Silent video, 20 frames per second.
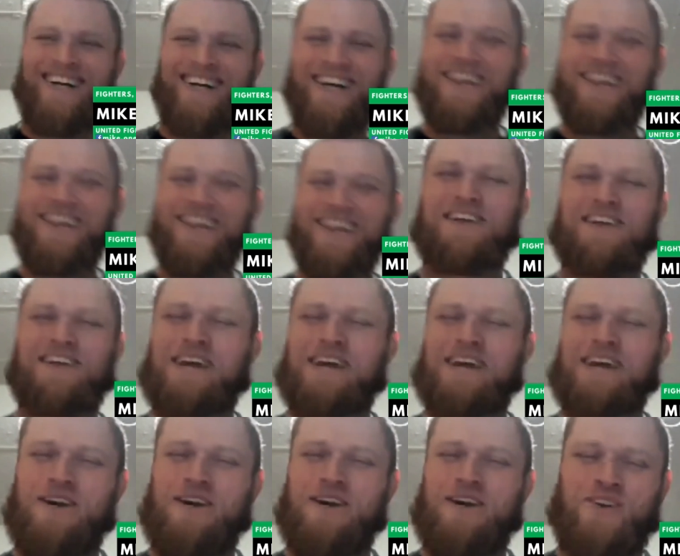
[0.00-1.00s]
I
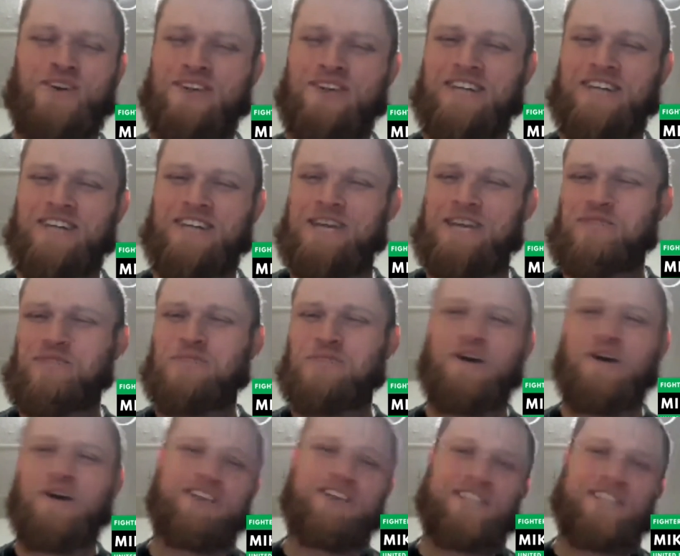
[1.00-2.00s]
bug her all the time. She
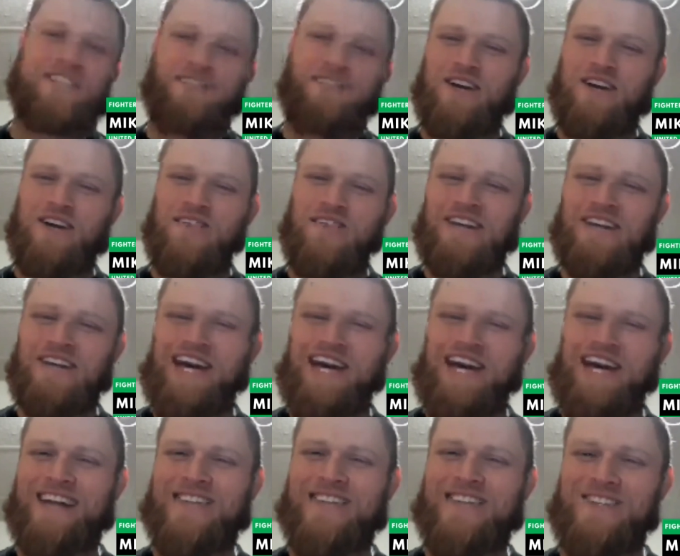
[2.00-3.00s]
bought a TV off her
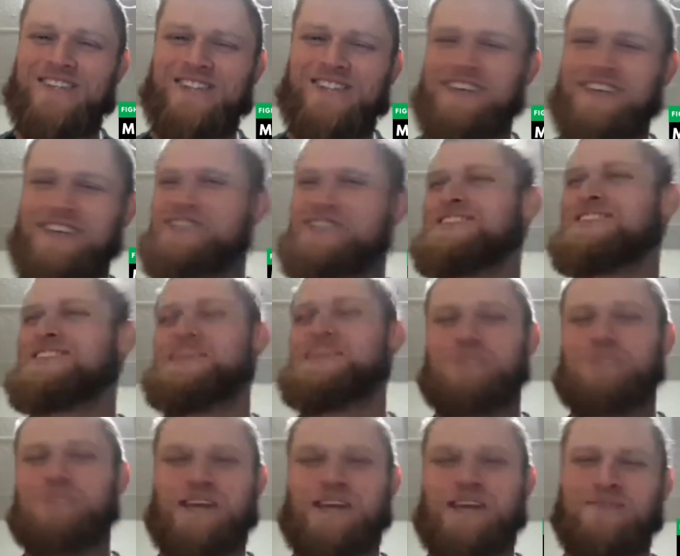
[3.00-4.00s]
dad, and she's
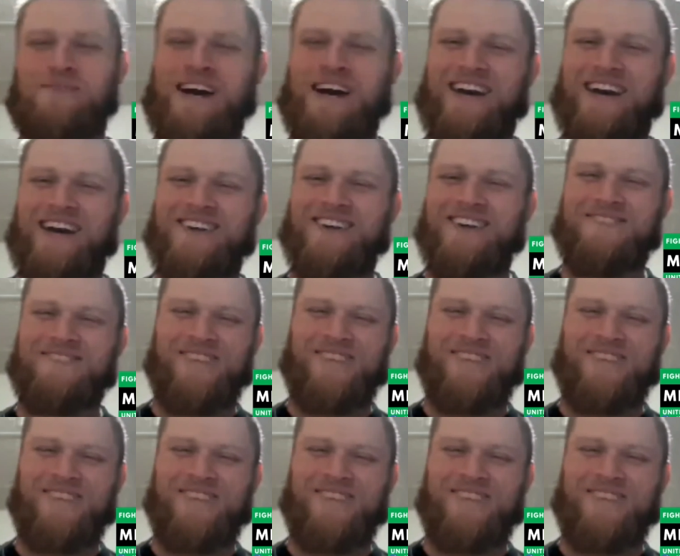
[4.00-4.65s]
keeping it at my house.